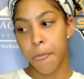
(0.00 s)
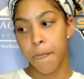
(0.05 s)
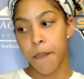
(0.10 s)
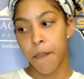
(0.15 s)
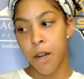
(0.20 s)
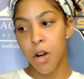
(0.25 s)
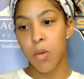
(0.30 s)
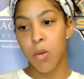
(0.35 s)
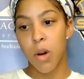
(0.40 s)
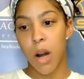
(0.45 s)

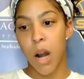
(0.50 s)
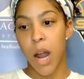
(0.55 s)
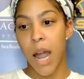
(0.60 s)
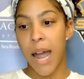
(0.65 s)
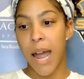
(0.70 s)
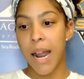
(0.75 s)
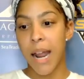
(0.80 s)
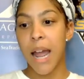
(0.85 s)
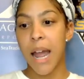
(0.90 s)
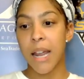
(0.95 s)
You know, we're a
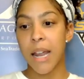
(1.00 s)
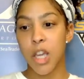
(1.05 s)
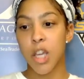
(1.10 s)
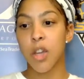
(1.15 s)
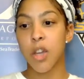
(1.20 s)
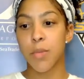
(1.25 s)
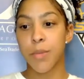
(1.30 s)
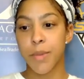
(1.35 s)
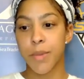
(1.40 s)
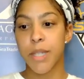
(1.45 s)
high
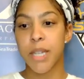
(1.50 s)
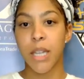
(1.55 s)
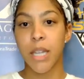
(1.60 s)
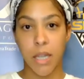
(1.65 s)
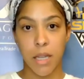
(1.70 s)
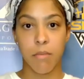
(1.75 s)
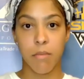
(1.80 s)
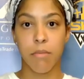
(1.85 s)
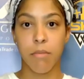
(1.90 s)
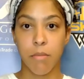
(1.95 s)
IQ team.